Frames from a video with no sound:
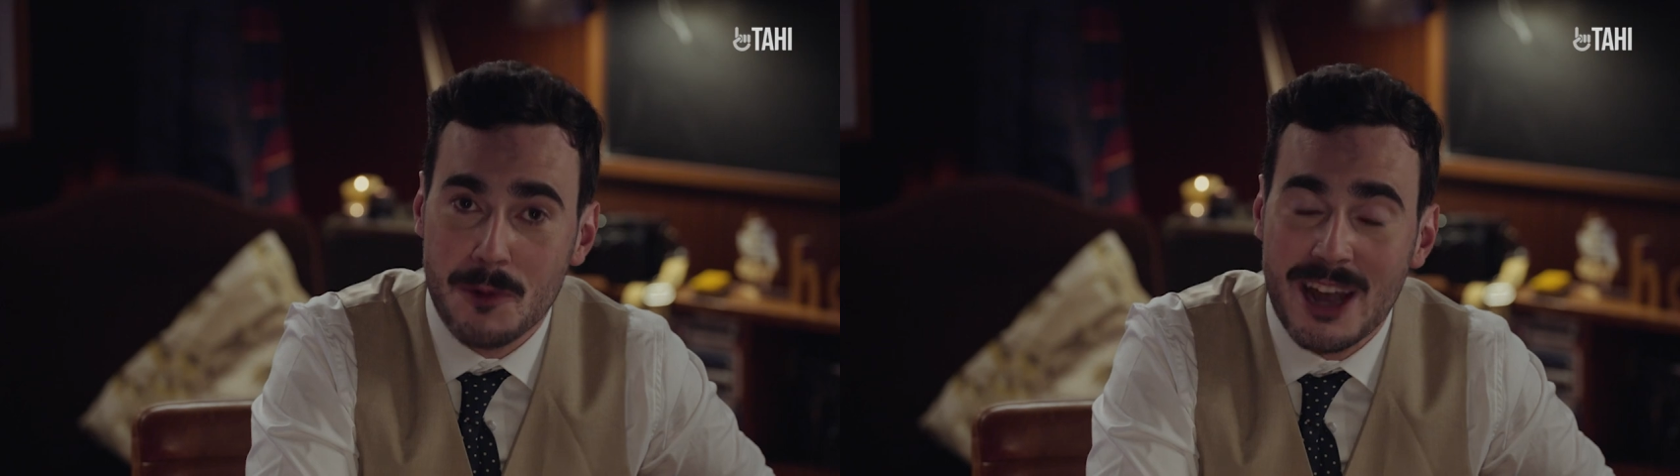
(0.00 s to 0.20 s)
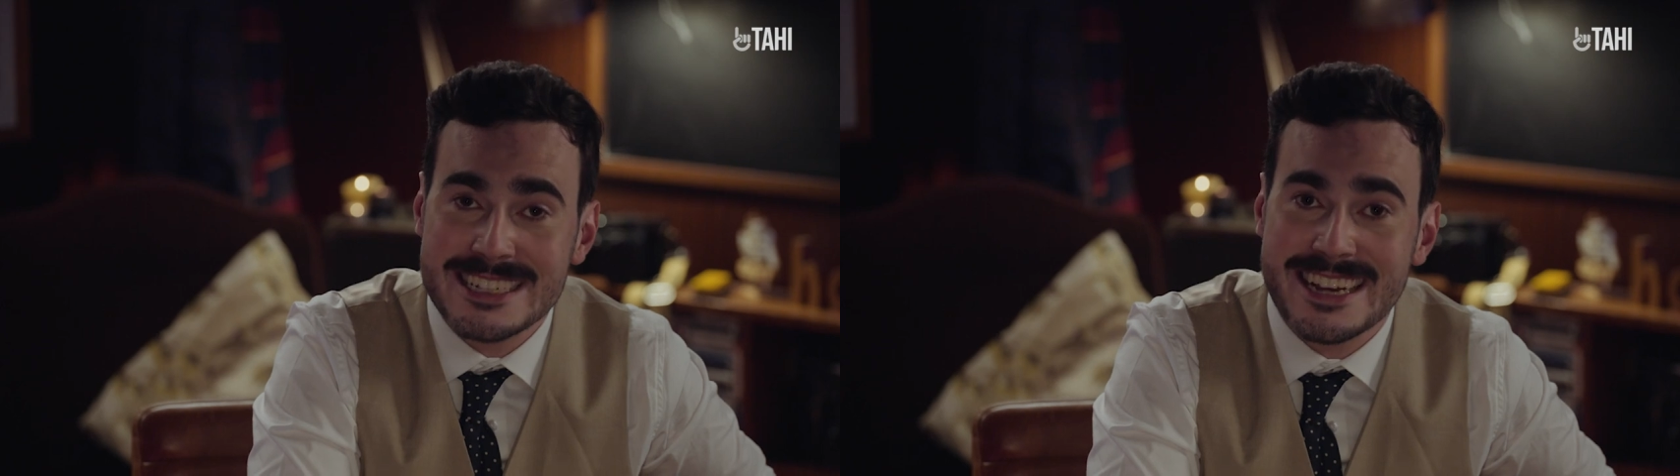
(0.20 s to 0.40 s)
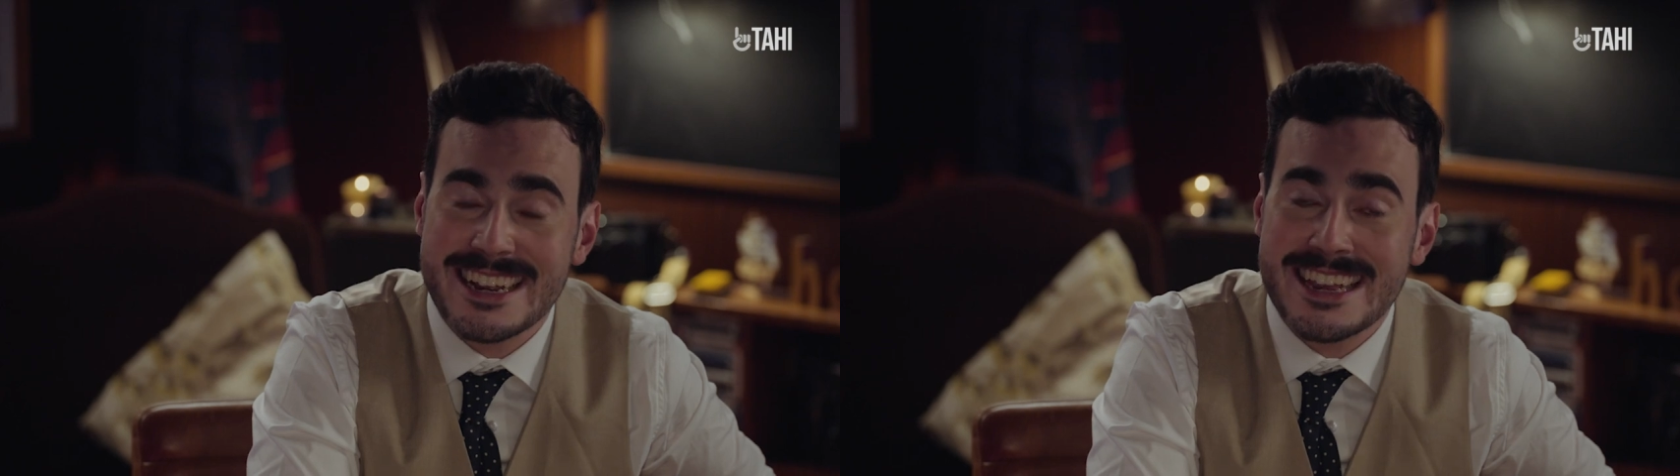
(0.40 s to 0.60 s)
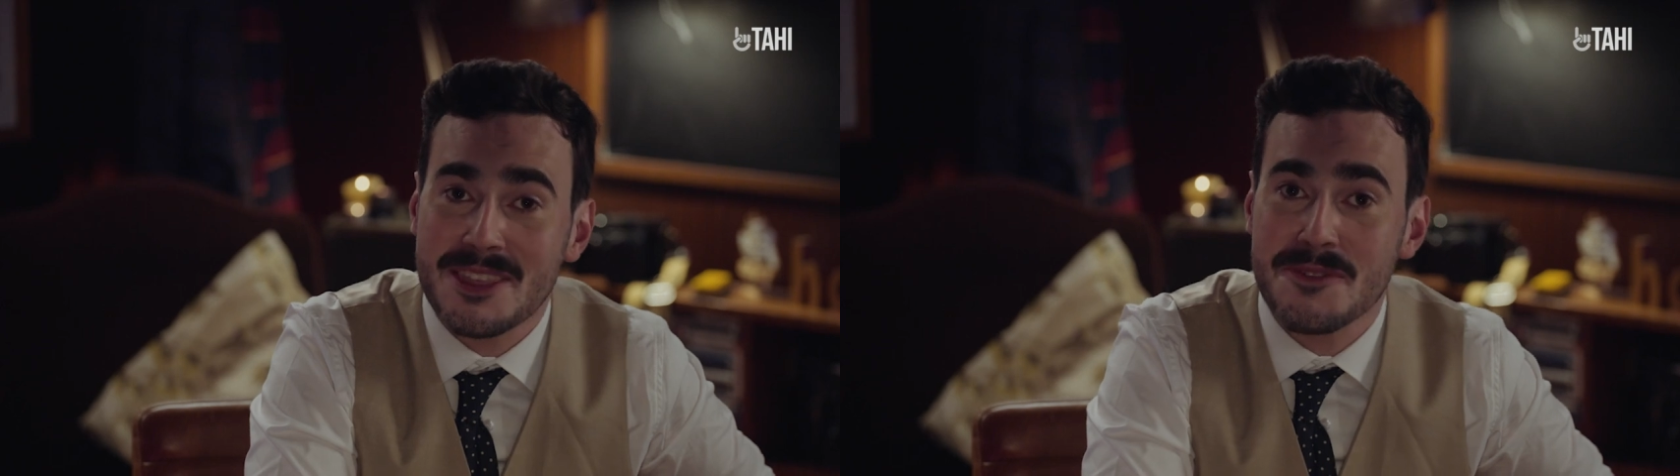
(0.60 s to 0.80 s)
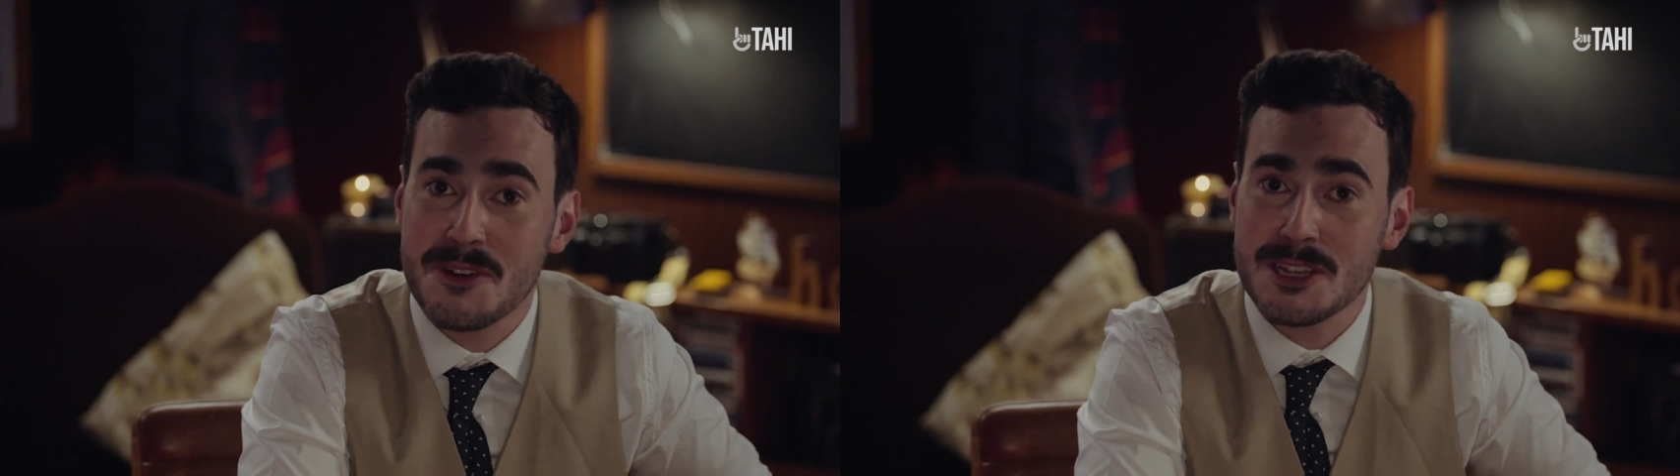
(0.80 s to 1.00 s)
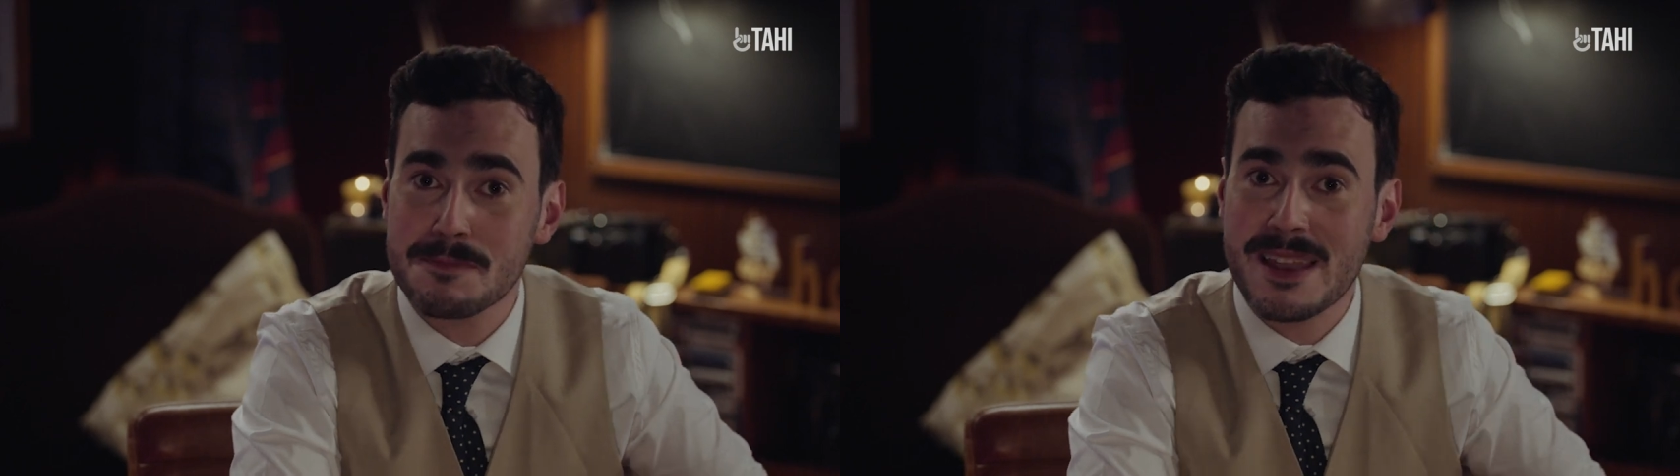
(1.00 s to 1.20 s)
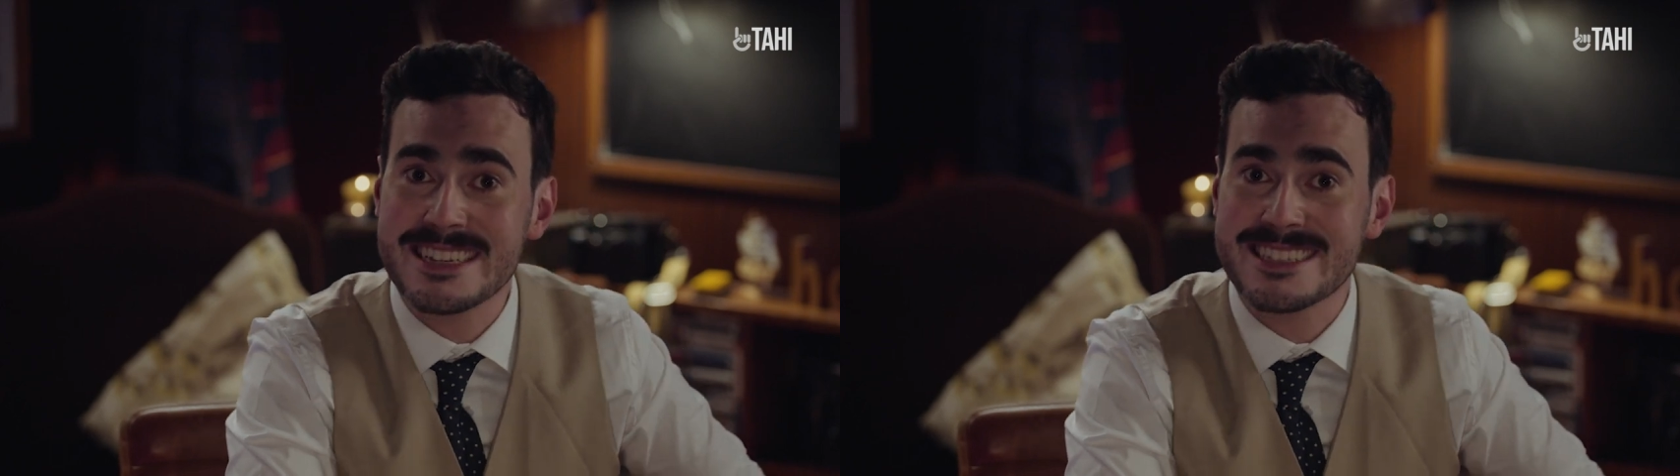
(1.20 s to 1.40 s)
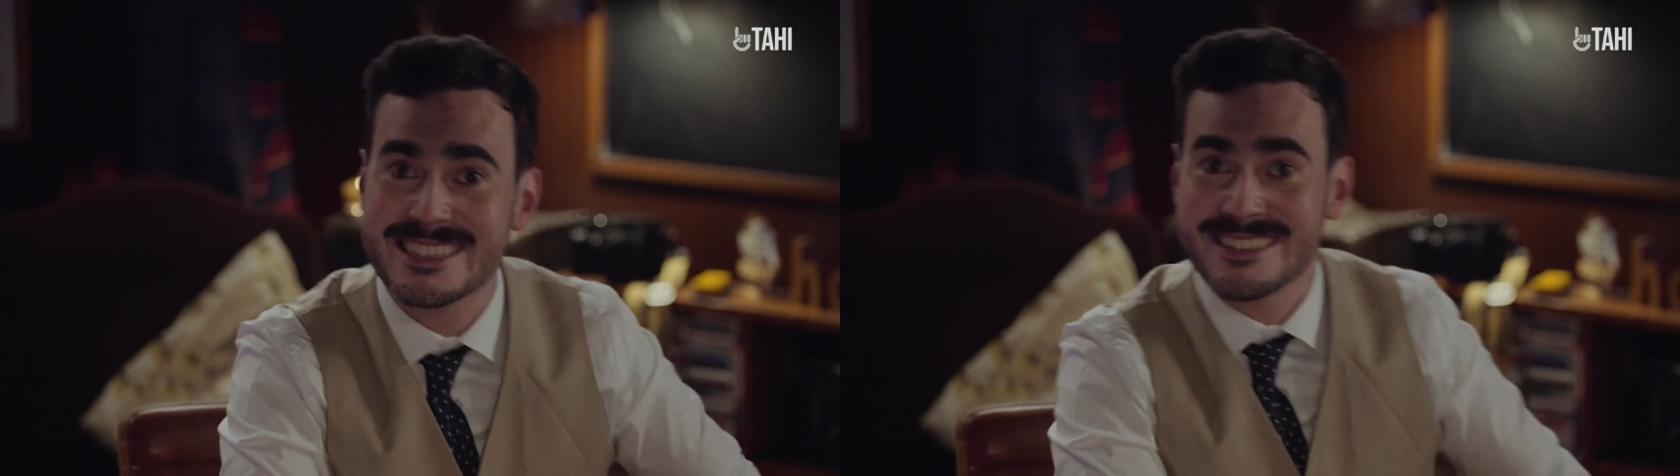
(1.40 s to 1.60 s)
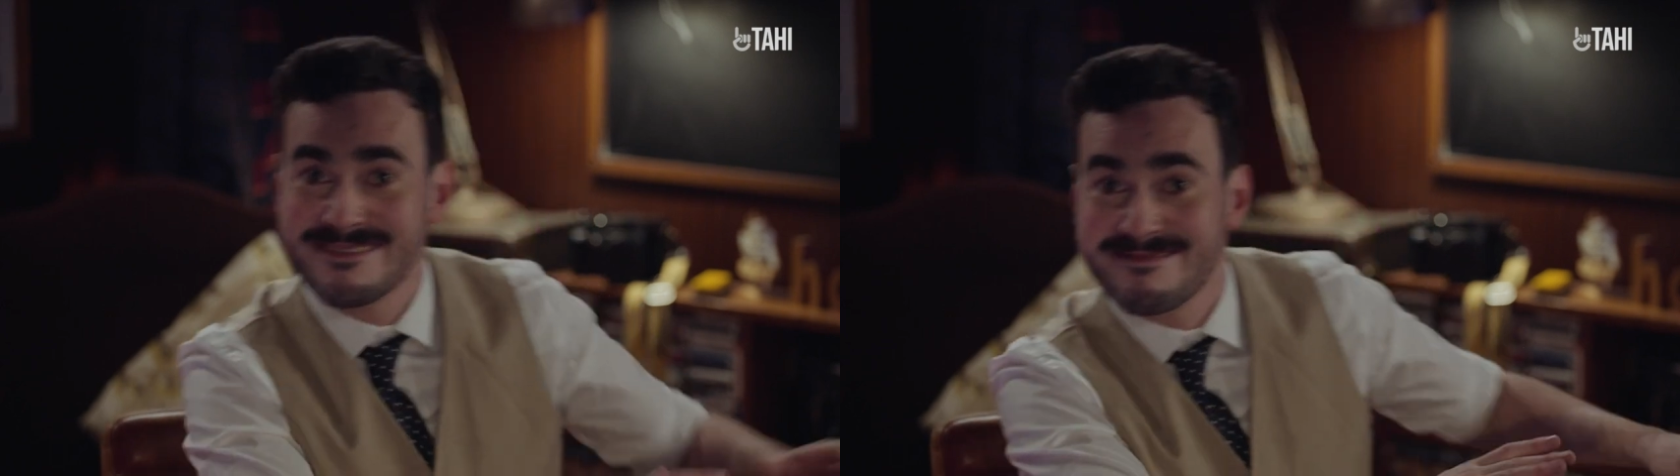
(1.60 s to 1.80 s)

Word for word: Waitangi in the first place.